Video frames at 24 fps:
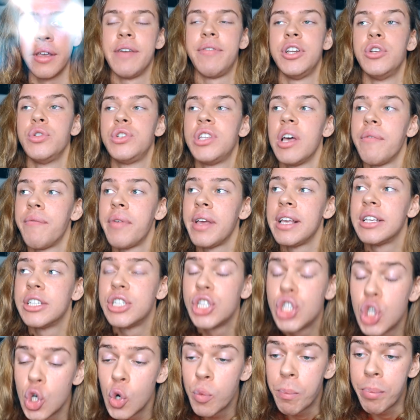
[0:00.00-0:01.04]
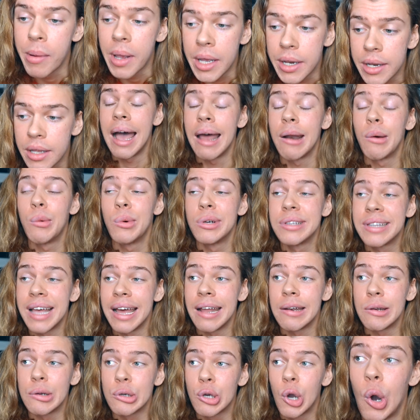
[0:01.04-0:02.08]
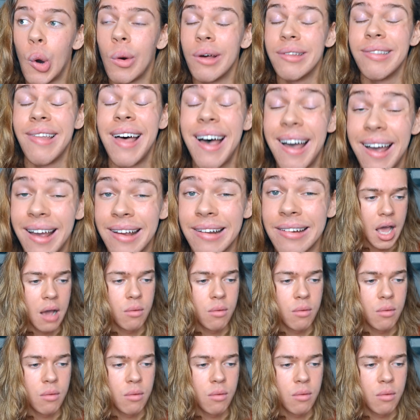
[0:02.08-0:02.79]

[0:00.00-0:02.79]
If I do something stupid, I don't want that to go online.